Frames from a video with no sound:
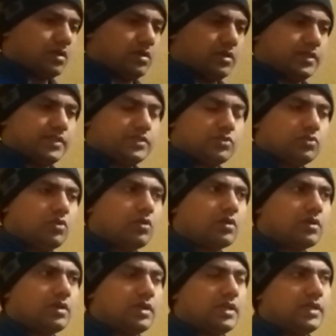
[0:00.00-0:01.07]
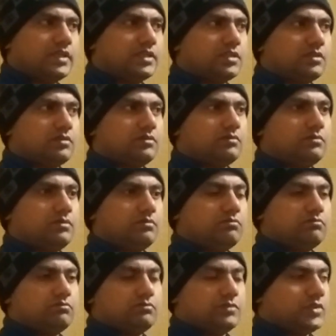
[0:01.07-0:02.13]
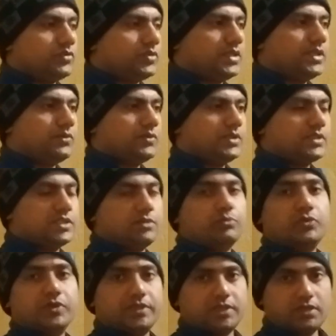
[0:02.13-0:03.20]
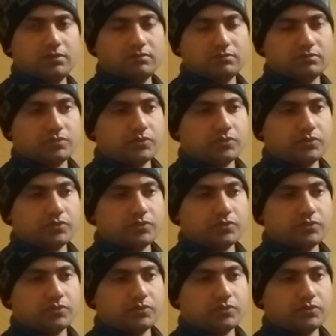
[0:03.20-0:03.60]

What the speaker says: It is not like the trade unions in Britain,